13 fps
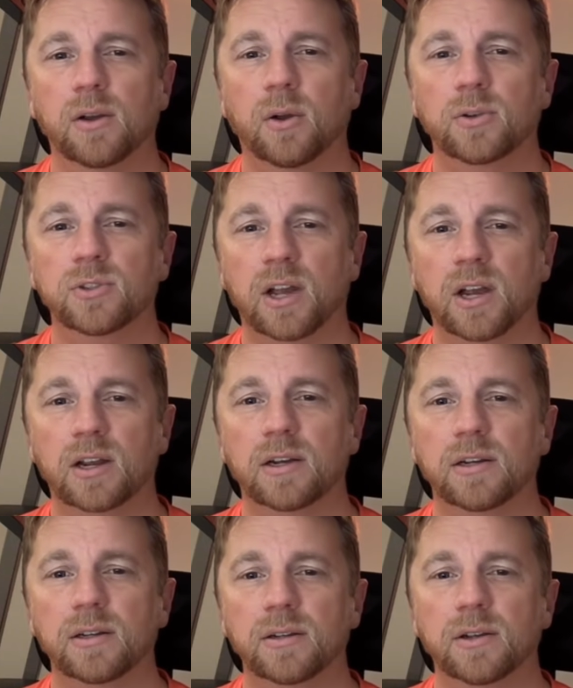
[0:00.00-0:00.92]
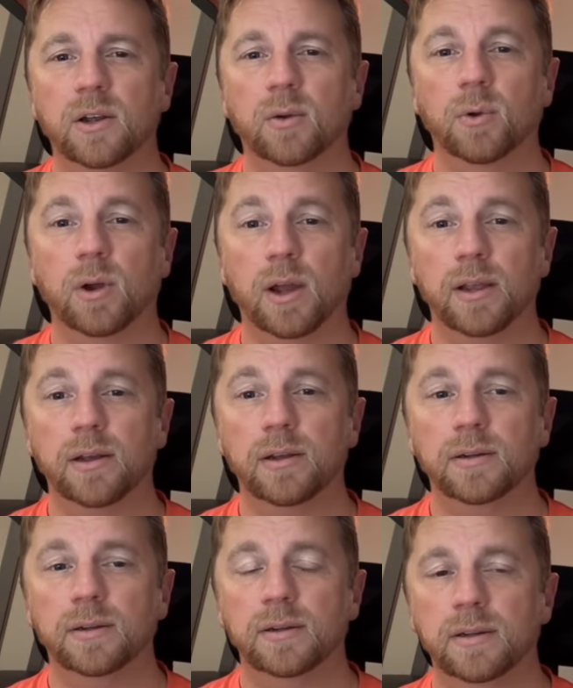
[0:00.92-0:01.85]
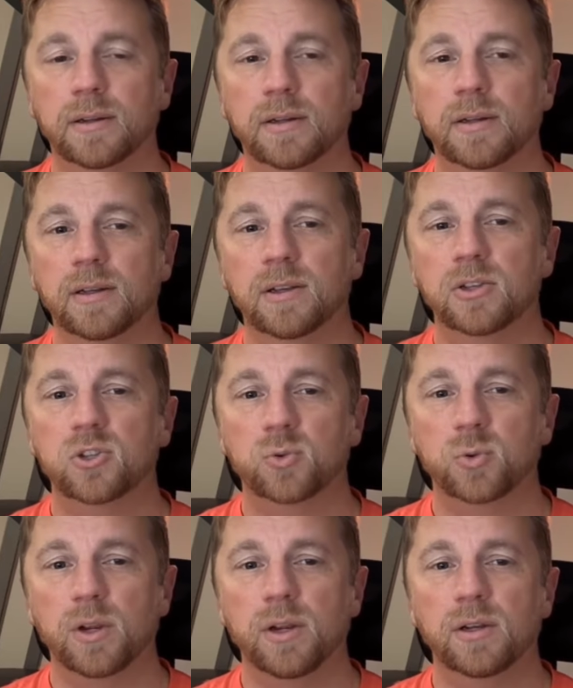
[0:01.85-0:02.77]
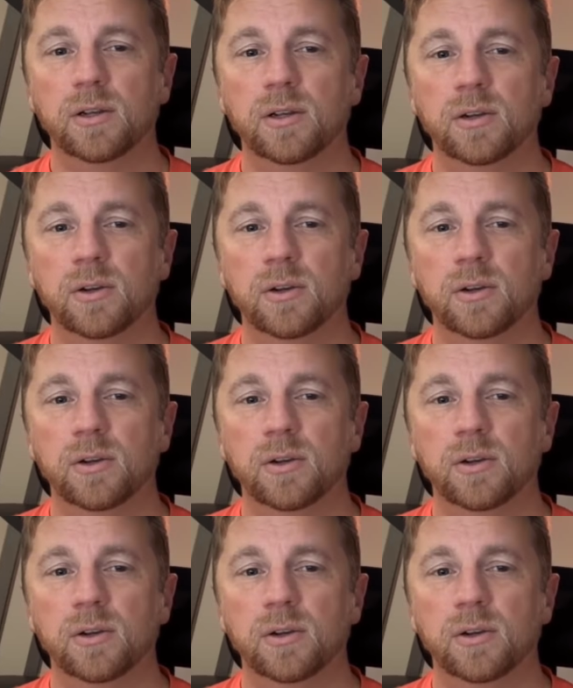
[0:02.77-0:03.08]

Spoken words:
Osaka, Raya, String,